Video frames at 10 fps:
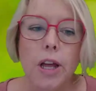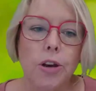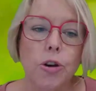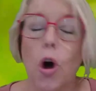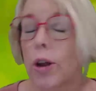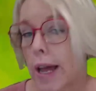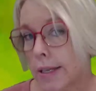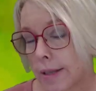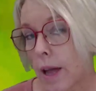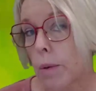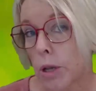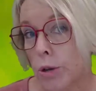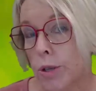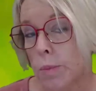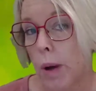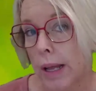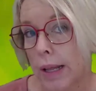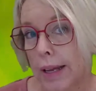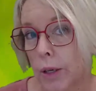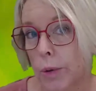not as they were used by
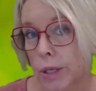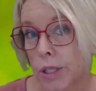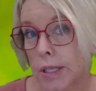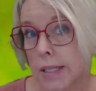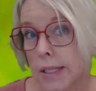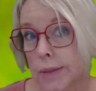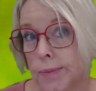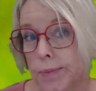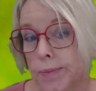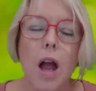Clayton Christensen.